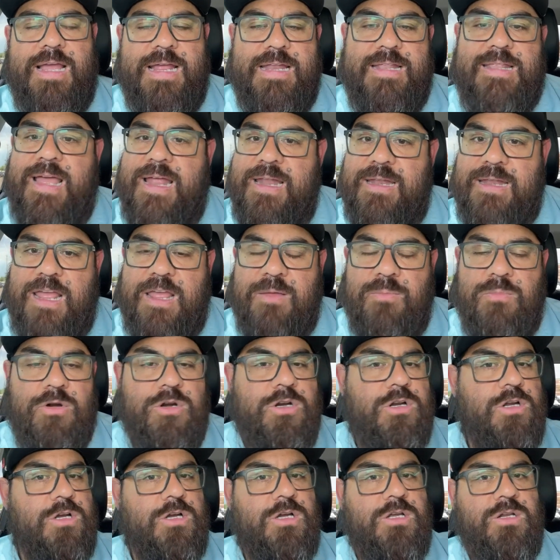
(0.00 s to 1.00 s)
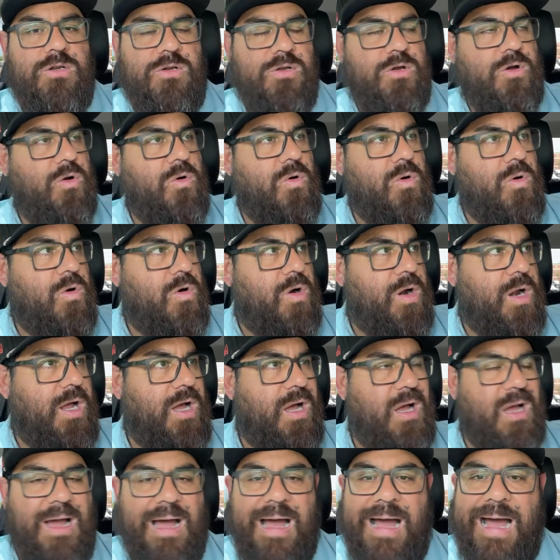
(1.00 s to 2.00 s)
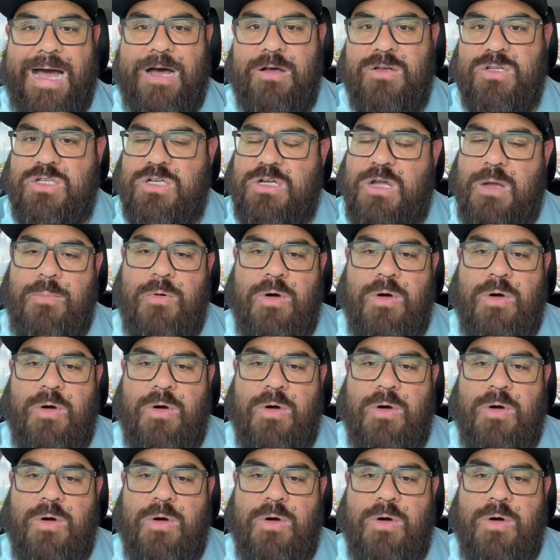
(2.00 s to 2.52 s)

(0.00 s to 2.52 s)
in that neighborhood, or a house,